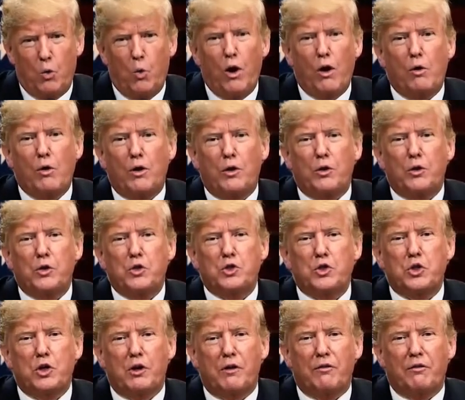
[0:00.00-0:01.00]
Where are
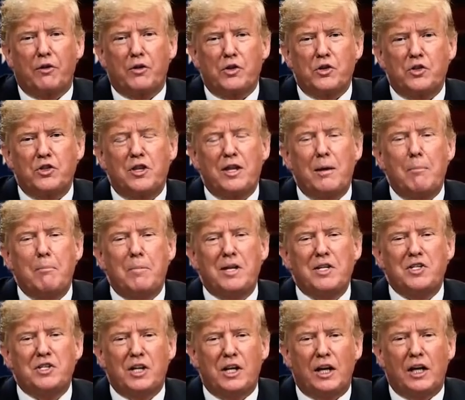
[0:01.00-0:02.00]
those servers? They're
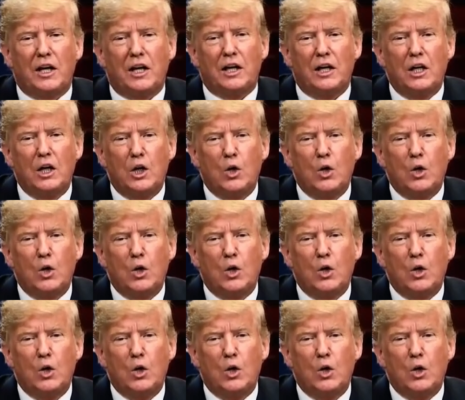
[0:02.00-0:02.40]
missing.